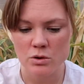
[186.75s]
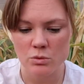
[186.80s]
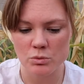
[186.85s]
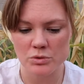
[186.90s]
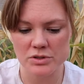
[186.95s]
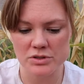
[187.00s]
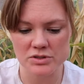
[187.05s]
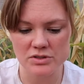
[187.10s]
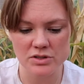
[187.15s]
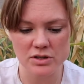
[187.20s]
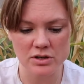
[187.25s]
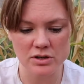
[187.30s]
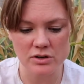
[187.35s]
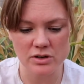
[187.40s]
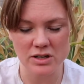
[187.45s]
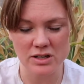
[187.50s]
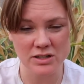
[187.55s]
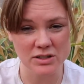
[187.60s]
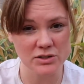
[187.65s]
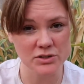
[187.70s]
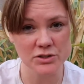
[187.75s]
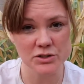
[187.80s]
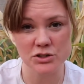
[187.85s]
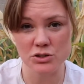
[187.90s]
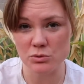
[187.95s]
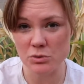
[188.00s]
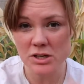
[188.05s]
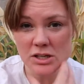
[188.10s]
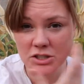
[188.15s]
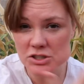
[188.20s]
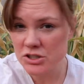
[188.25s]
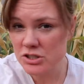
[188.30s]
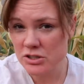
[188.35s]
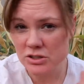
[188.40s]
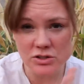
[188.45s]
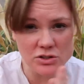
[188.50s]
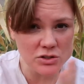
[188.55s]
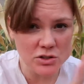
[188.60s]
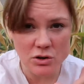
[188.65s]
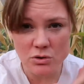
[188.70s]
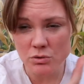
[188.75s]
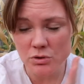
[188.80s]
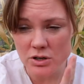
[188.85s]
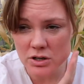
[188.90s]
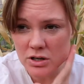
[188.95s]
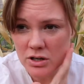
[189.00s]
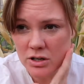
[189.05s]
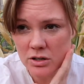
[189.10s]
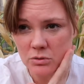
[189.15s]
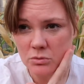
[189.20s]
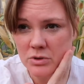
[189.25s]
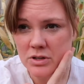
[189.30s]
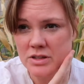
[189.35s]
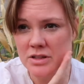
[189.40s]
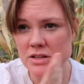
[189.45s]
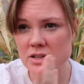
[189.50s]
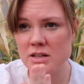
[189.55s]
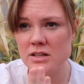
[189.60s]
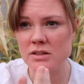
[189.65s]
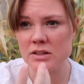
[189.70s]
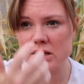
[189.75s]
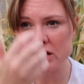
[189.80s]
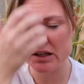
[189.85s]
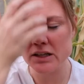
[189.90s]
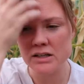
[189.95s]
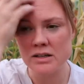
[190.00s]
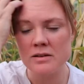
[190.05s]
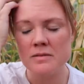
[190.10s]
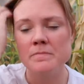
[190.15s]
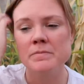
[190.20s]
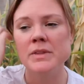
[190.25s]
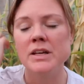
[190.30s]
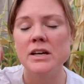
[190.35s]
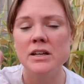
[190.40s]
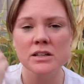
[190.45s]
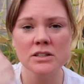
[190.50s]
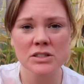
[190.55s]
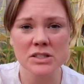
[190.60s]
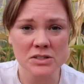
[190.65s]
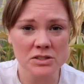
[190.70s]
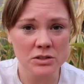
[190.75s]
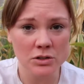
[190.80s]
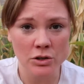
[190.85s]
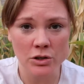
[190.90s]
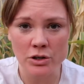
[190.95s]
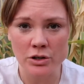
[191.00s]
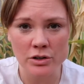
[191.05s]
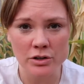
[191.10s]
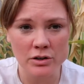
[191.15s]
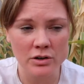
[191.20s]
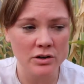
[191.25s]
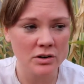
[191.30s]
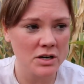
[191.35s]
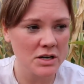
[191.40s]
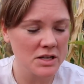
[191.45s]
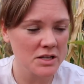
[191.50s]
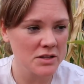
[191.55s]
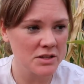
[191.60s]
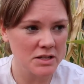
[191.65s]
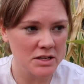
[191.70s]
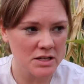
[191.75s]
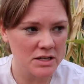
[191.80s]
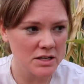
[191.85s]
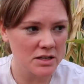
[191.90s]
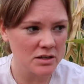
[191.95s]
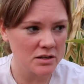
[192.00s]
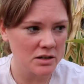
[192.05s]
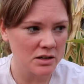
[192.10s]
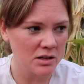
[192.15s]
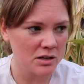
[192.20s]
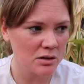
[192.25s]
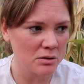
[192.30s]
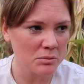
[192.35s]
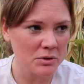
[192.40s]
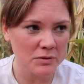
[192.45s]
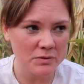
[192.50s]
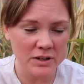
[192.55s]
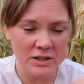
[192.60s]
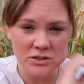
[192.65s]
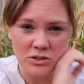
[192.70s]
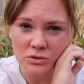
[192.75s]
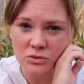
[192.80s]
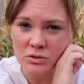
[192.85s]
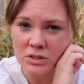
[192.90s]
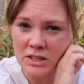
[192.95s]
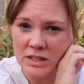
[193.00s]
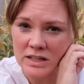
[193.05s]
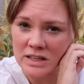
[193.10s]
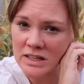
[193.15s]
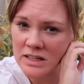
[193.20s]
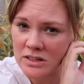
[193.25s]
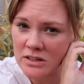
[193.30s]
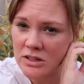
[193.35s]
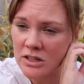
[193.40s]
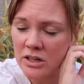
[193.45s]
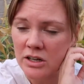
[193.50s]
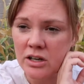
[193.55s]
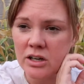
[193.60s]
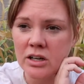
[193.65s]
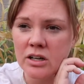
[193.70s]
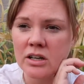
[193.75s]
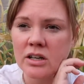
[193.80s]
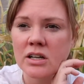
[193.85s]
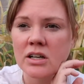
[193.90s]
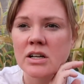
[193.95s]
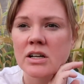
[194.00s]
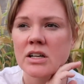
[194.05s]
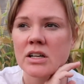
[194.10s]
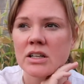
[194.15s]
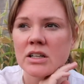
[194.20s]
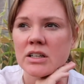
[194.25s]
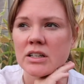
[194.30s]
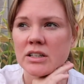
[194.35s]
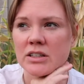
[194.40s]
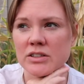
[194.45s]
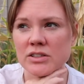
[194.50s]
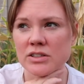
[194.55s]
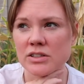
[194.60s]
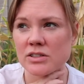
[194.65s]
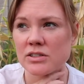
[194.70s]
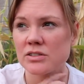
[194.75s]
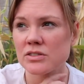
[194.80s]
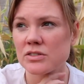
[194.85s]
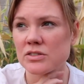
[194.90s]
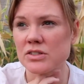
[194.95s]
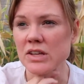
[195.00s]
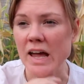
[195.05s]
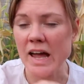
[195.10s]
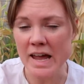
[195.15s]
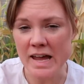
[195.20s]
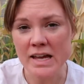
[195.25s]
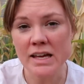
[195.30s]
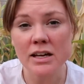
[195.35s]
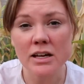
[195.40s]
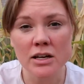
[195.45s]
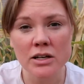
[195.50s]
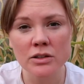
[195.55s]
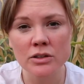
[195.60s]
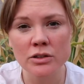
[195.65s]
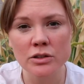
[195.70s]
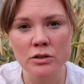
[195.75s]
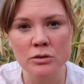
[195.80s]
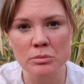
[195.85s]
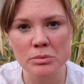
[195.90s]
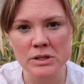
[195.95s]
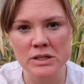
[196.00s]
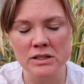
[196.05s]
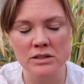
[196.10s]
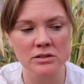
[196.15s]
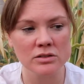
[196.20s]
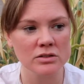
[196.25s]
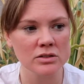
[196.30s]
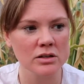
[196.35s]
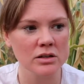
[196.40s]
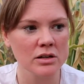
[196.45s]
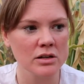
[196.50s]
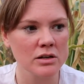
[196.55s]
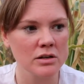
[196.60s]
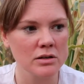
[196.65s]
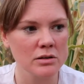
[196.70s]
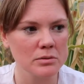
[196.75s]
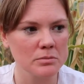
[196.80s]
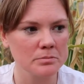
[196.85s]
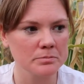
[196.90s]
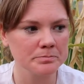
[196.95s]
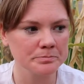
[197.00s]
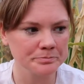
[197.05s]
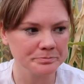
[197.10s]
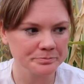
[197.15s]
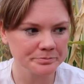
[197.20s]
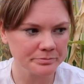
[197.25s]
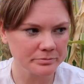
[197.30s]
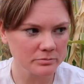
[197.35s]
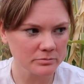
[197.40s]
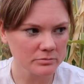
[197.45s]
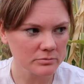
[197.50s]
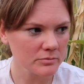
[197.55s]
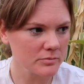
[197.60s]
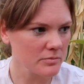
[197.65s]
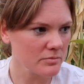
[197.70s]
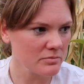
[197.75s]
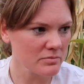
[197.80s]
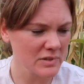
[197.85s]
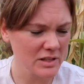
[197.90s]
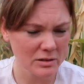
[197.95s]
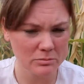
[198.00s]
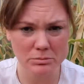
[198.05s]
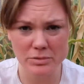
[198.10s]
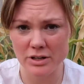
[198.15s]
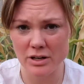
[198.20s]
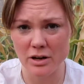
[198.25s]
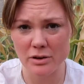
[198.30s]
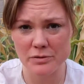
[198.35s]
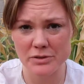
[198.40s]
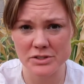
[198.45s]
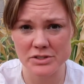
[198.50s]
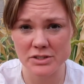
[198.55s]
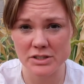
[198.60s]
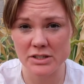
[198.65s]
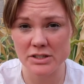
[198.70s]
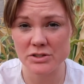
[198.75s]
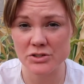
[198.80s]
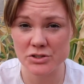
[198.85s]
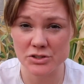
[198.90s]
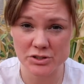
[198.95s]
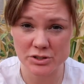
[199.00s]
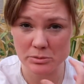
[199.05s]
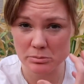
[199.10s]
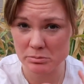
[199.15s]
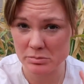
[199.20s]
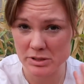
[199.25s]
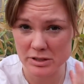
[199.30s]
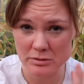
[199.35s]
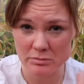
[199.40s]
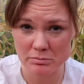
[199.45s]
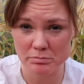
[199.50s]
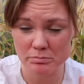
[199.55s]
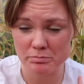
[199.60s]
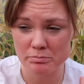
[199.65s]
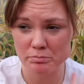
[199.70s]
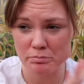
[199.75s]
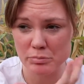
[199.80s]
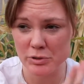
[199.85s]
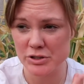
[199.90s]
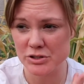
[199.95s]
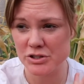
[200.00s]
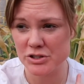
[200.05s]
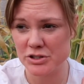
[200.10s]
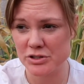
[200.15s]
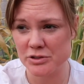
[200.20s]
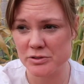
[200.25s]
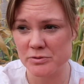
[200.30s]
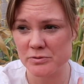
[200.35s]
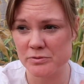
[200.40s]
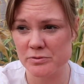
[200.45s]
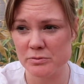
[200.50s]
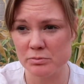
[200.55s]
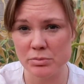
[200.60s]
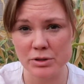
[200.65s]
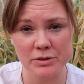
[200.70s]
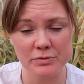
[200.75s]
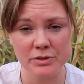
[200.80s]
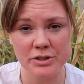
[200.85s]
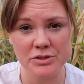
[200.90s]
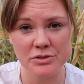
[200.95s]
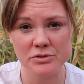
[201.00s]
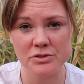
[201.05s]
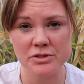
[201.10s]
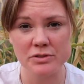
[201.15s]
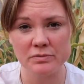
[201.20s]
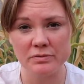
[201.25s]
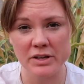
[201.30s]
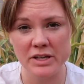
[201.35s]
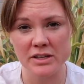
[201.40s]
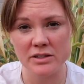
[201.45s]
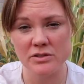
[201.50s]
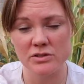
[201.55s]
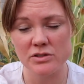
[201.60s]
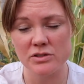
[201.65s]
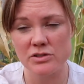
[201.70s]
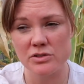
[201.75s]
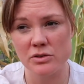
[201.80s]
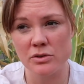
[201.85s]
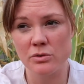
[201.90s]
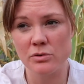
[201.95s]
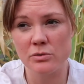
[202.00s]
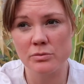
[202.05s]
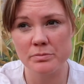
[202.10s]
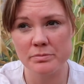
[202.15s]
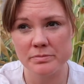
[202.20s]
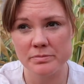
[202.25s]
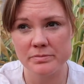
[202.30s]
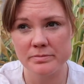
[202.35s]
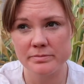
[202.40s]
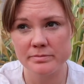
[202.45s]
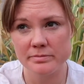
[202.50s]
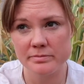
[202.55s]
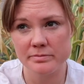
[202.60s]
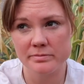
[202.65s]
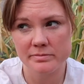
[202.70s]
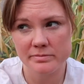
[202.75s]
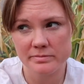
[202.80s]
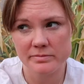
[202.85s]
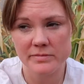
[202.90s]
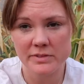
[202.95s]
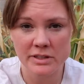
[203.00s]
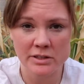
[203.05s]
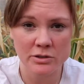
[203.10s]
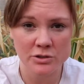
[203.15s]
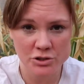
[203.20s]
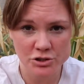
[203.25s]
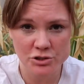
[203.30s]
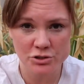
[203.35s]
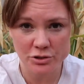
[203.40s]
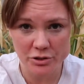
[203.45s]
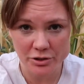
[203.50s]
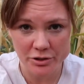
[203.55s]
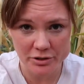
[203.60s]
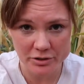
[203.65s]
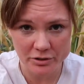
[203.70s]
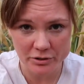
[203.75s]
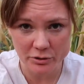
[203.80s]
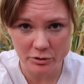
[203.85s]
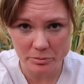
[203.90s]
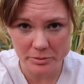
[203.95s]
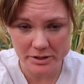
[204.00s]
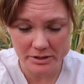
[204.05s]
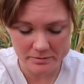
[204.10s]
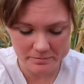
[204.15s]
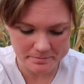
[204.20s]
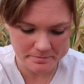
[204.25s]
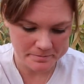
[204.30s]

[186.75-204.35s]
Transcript: Was there any situations going on with it? Like, and it doesn't hurt or anything. Um, if I do get hit there, it does ache a little bit. Um, but obviously it's just a big bunch of blood vessels and veins, so it should hurt a little bit.